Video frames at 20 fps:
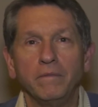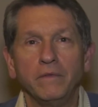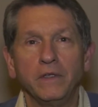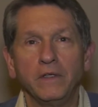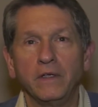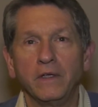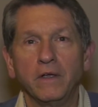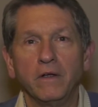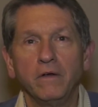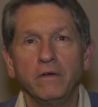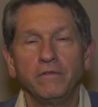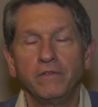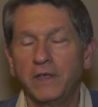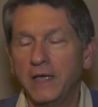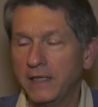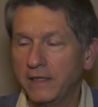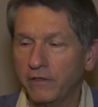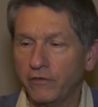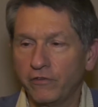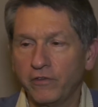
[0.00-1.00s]
If you've
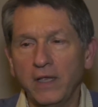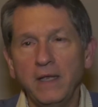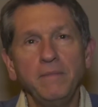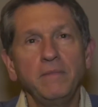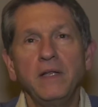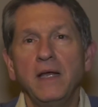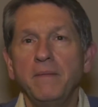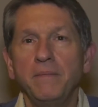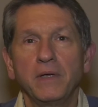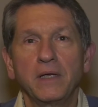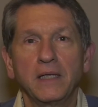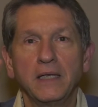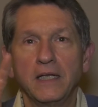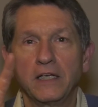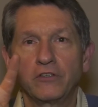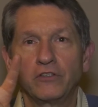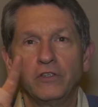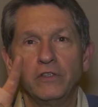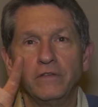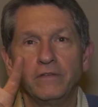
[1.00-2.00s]
got the same type of
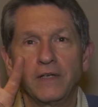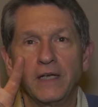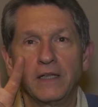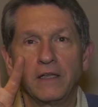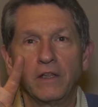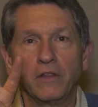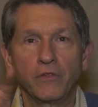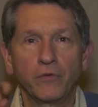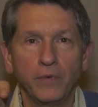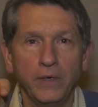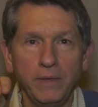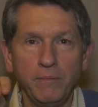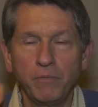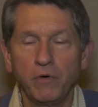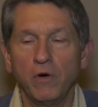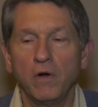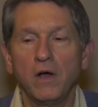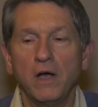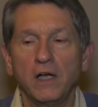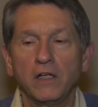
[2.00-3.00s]
connection, you've got the three
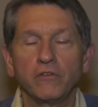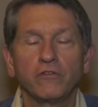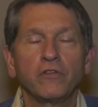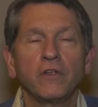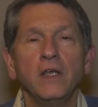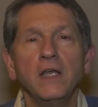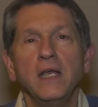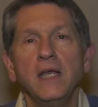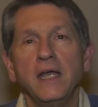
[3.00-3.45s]
prongs,